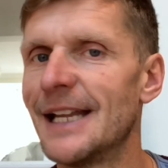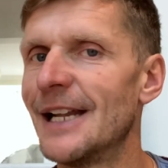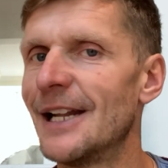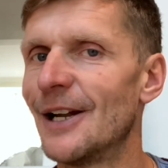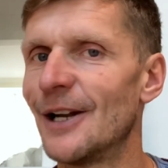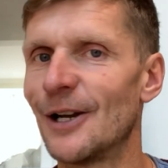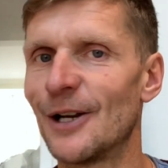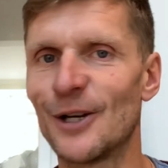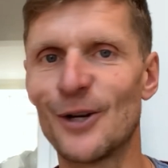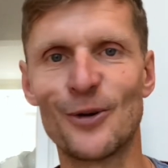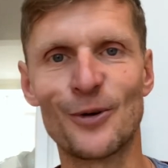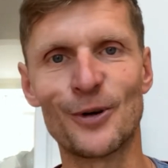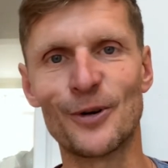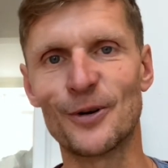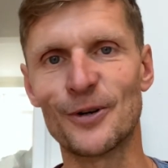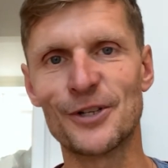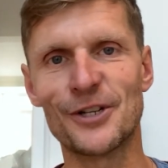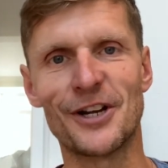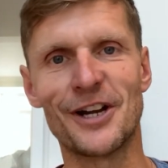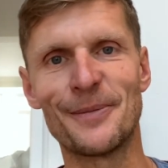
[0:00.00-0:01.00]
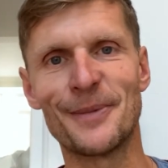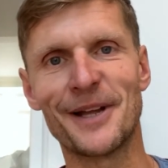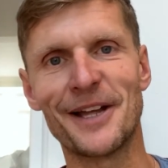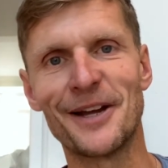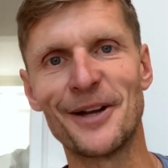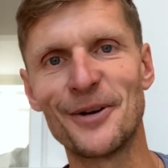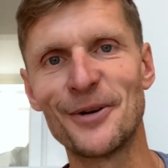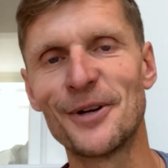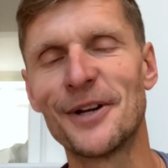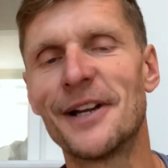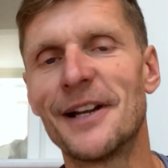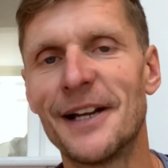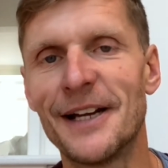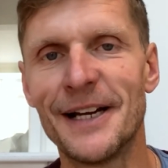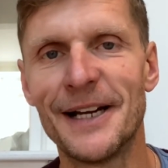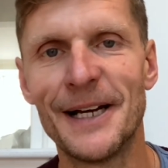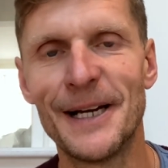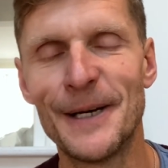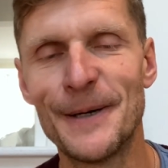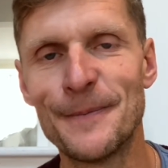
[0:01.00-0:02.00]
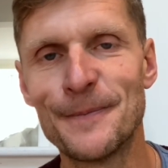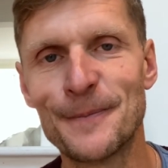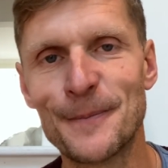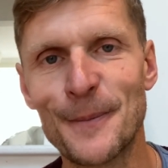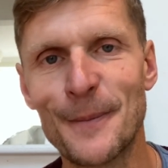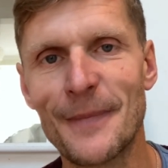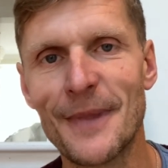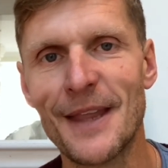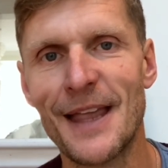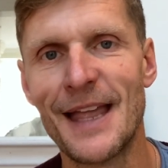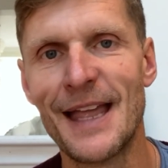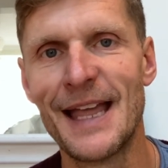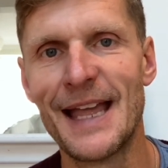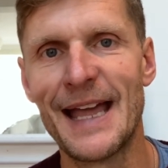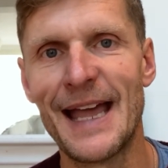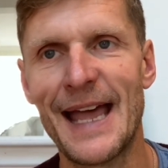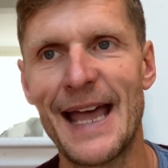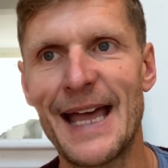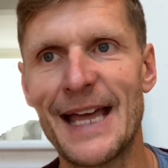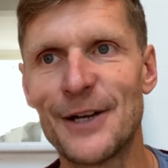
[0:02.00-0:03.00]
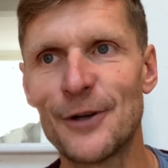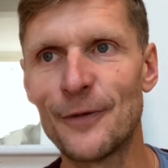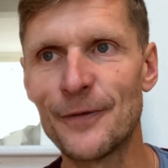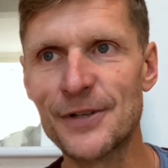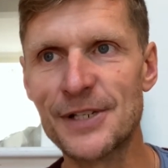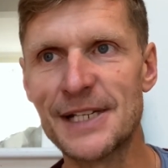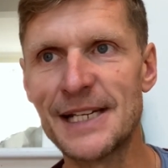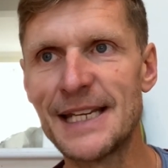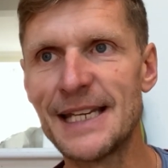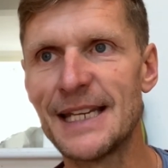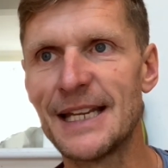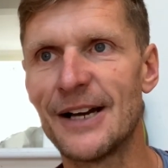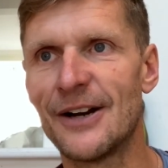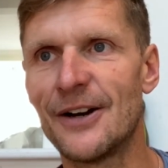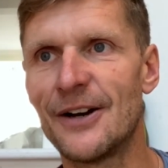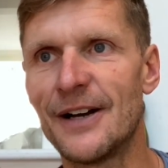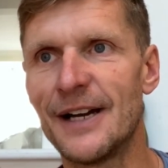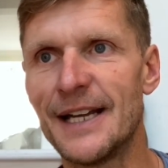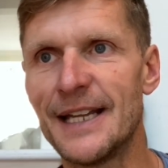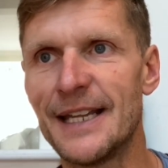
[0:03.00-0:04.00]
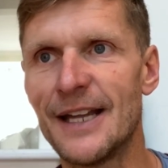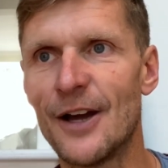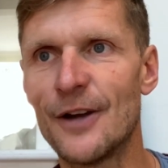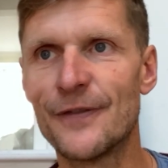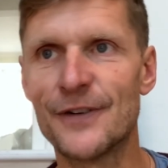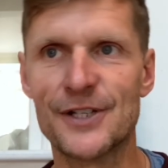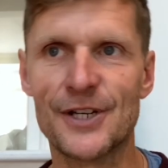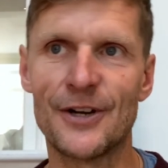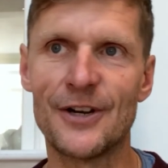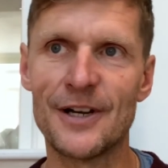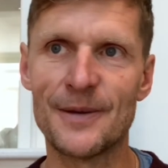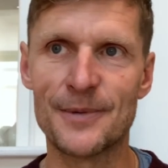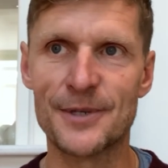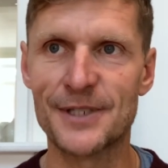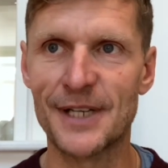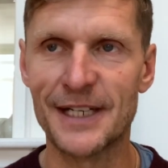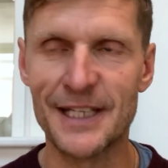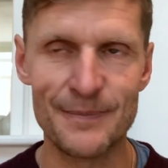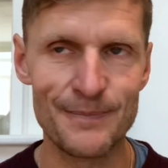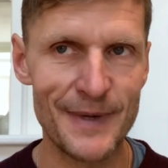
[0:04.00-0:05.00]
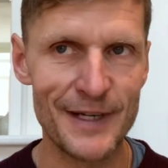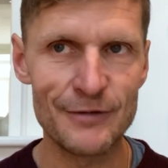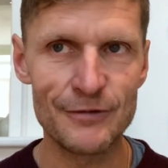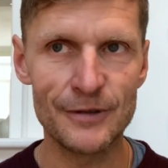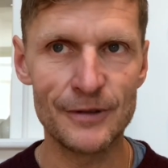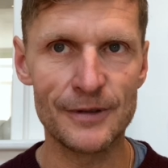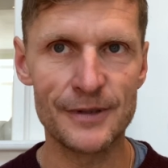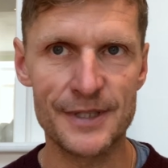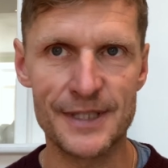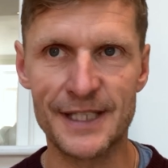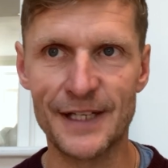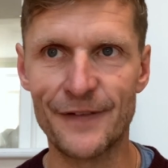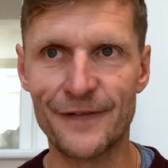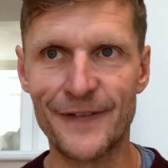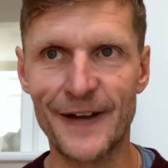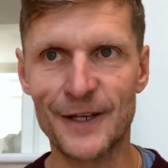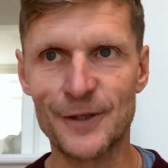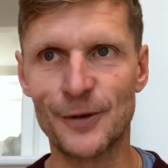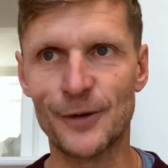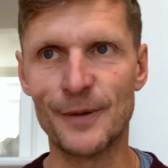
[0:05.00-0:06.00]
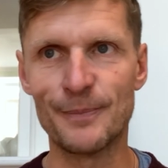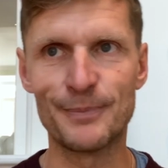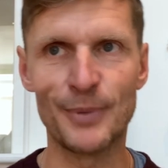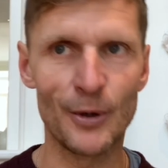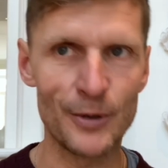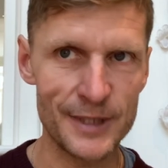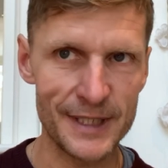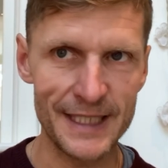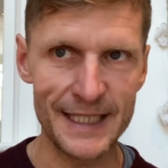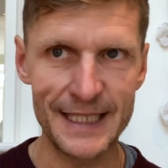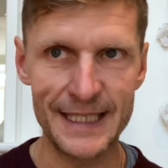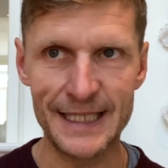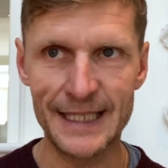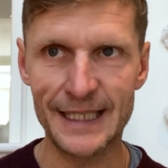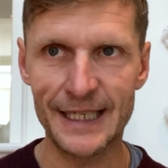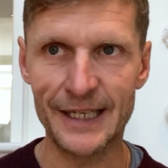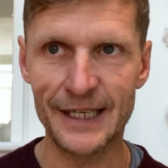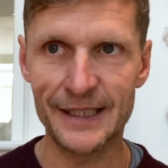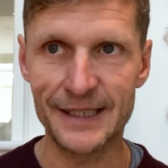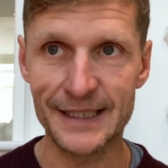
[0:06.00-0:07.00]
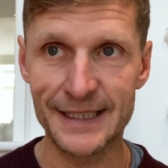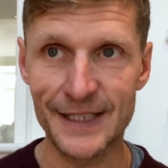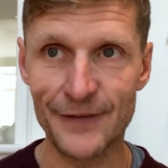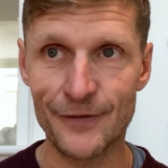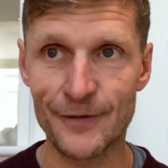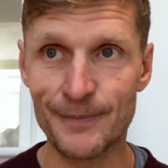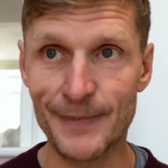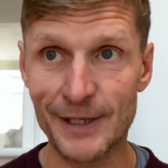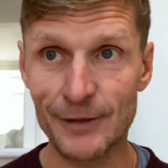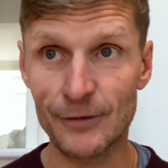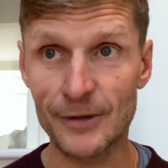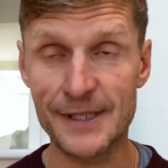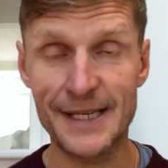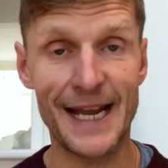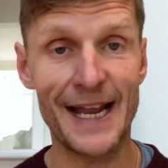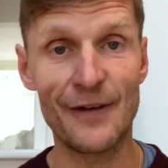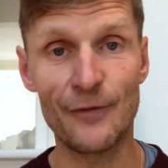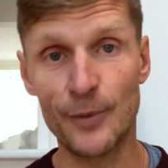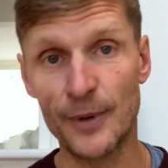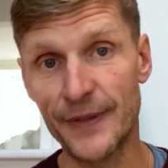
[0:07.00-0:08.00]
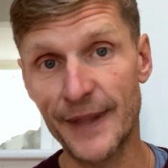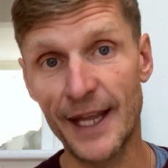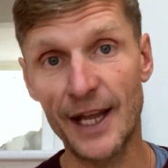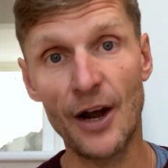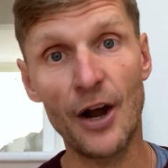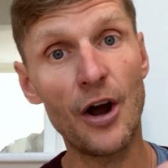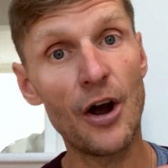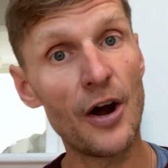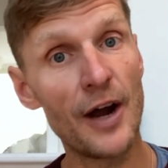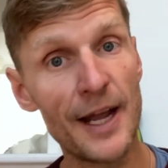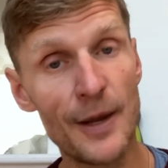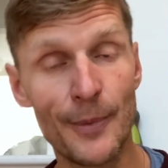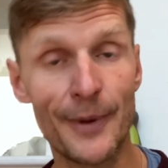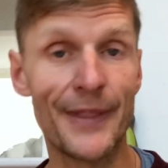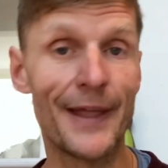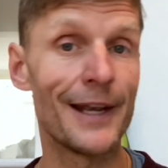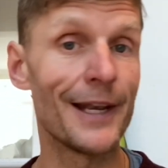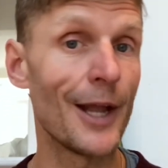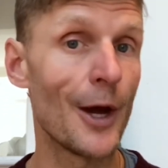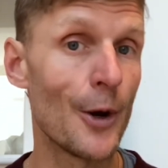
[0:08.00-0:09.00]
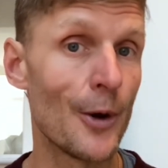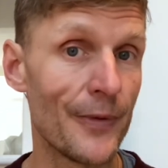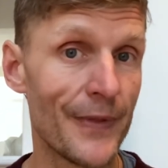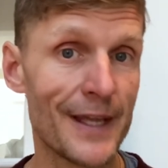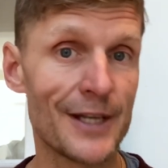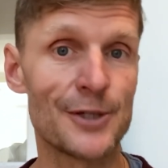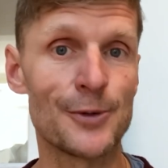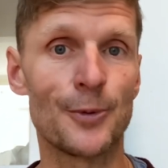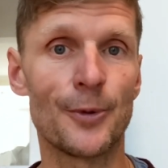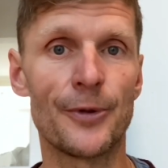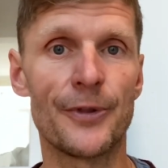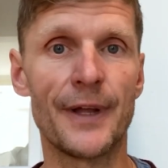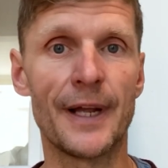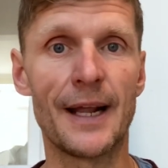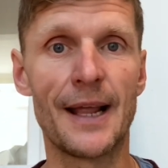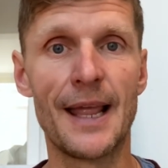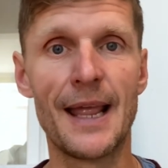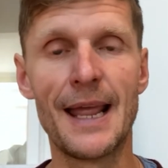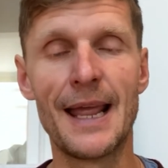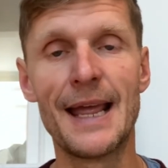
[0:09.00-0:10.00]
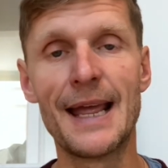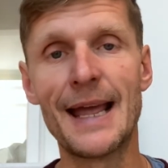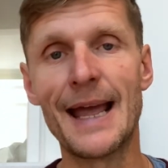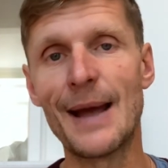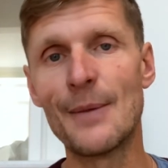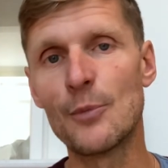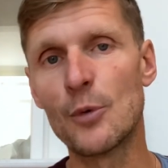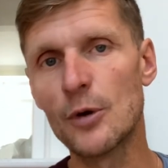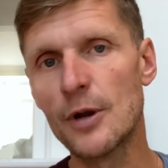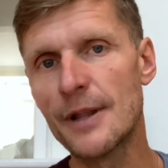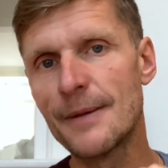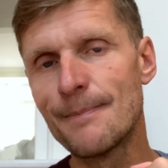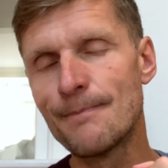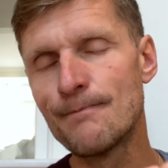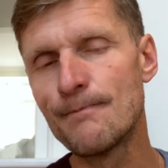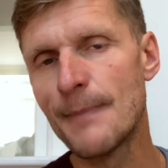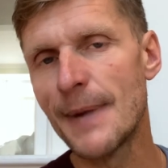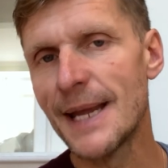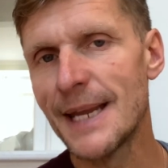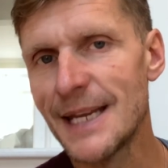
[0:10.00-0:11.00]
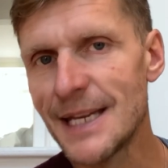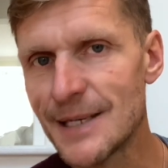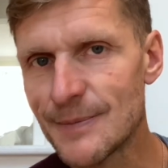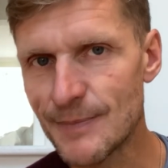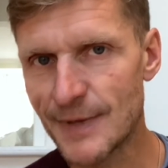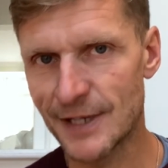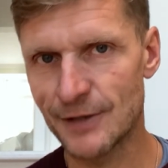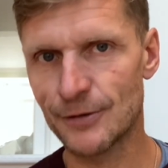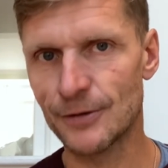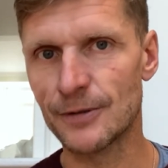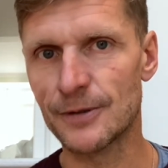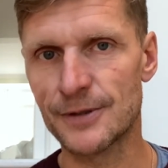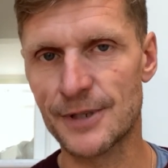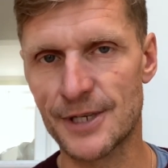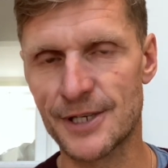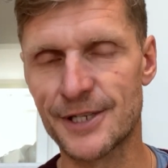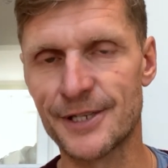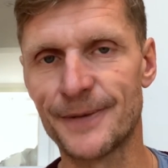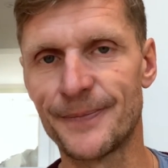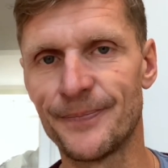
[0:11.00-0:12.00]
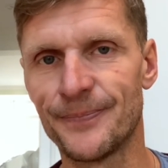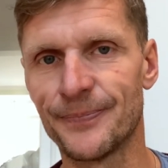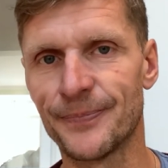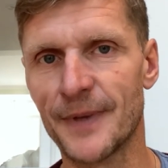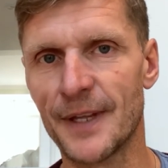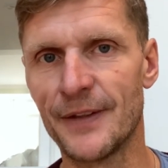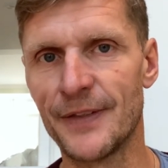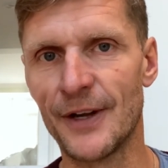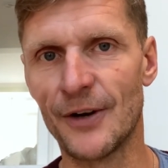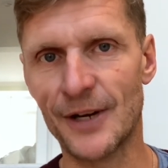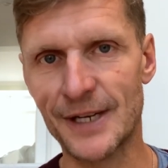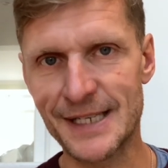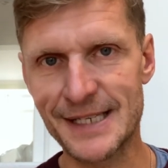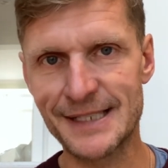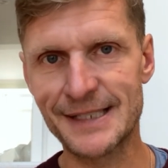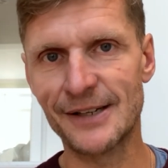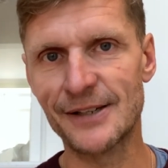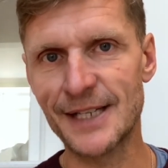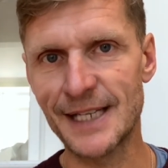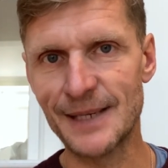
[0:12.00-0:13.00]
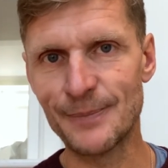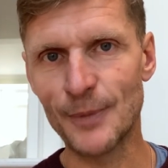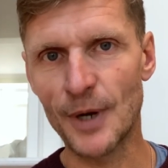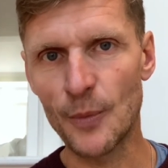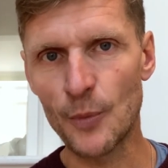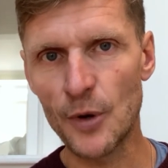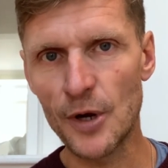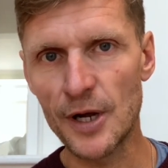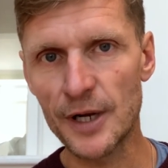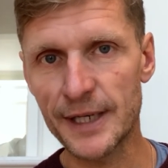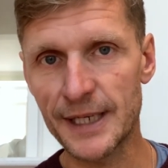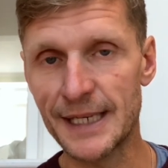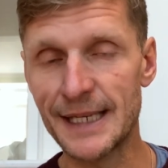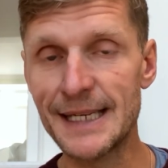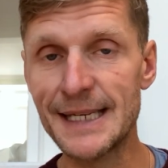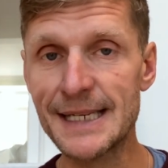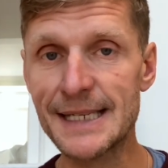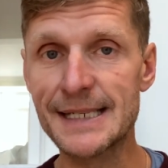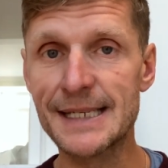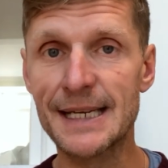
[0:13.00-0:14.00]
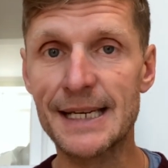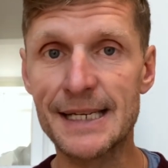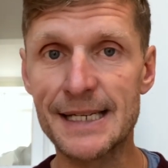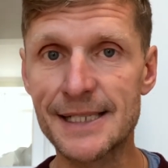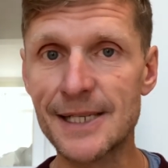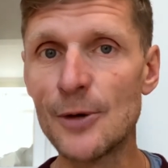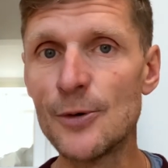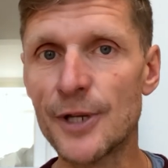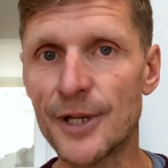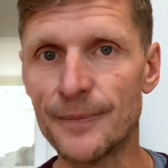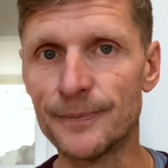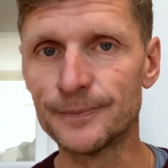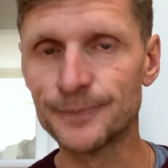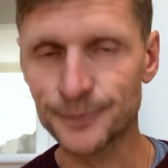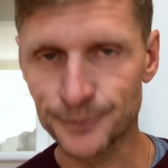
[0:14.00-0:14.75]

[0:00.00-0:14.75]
a long time ago. And obviously, I over time studied minerals, the effects on the body that different minerals have when they're high, when they're low, and that sort of thing. And one of the main minerals that I study in my work is sodium.